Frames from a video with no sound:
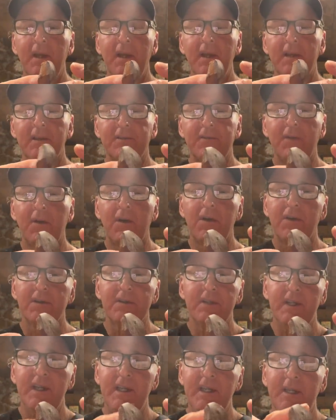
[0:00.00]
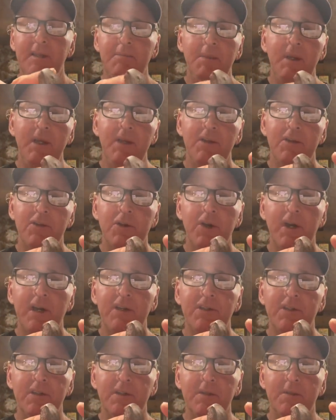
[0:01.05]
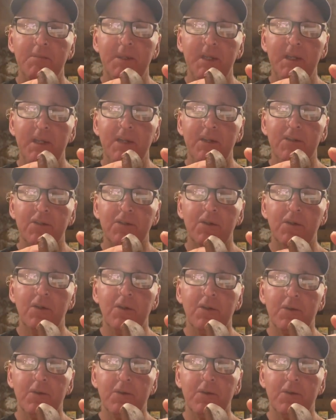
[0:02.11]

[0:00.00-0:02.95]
as far as any penetration potential